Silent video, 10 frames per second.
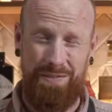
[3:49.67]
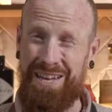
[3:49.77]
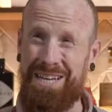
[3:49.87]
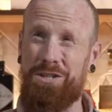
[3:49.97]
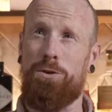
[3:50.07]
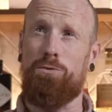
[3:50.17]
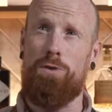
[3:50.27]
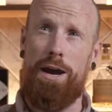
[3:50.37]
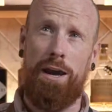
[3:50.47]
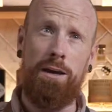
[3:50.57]
and that's
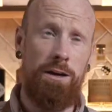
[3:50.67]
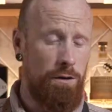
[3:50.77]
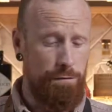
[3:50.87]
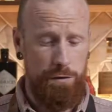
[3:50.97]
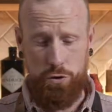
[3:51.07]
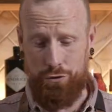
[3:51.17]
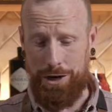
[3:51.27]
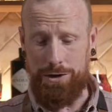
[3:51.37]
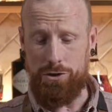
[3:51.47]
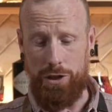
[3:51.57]
great for
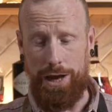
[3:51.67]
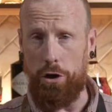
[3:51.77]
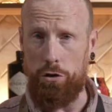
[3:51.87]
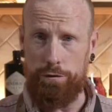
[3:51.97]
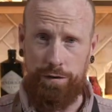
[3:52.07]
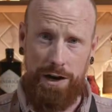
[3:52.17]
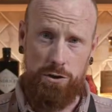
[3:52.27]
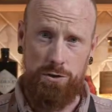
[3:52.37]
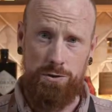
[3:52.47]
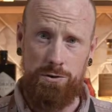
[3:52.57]
drinks like old
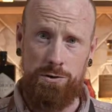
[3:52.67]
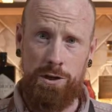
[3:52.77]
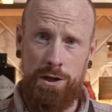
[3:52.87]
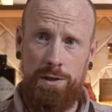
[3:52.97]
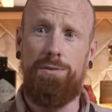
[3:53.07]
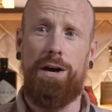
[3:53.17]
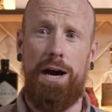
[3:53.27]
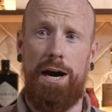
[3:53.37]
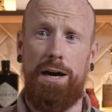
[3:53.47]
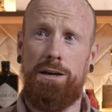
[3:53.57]
fashions
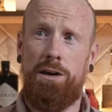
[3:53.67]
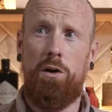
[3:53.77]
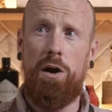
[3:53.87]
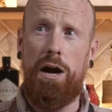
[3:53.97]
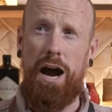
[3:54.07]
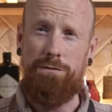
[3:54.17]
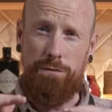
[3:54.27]
that have a